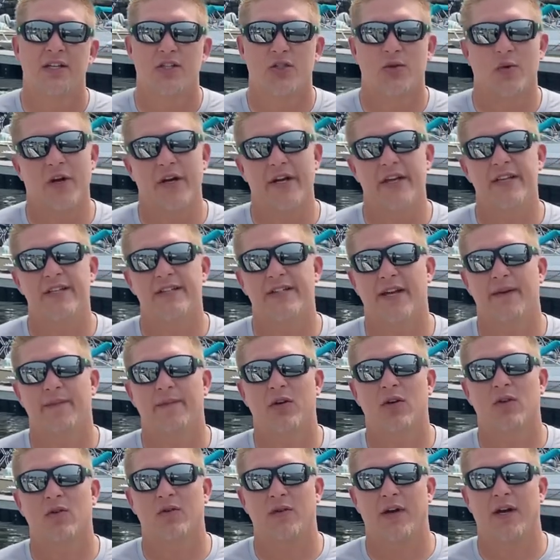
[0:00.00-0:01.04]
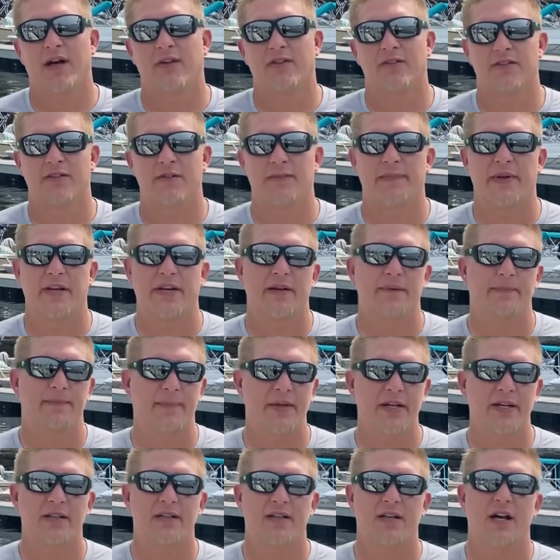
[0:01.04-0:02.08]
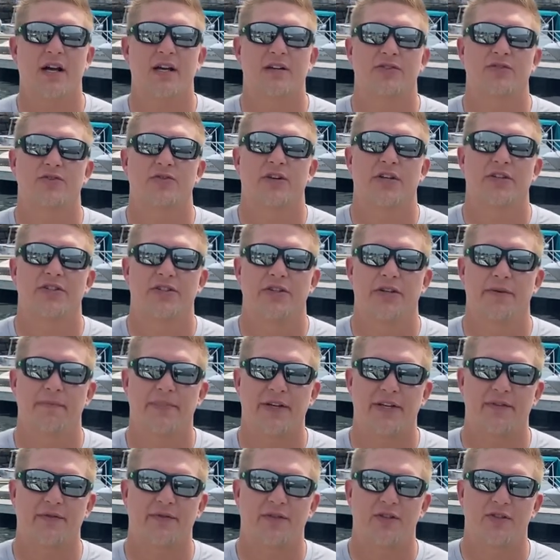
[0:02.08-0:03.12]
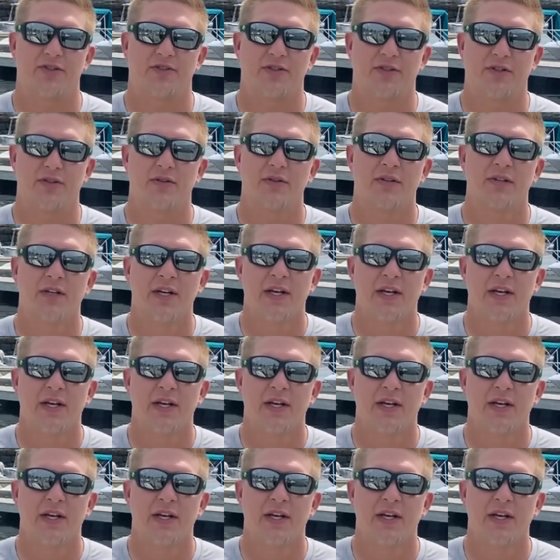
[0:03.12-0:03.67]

To our east at Middle Ground, there's a big concentration of big fish too.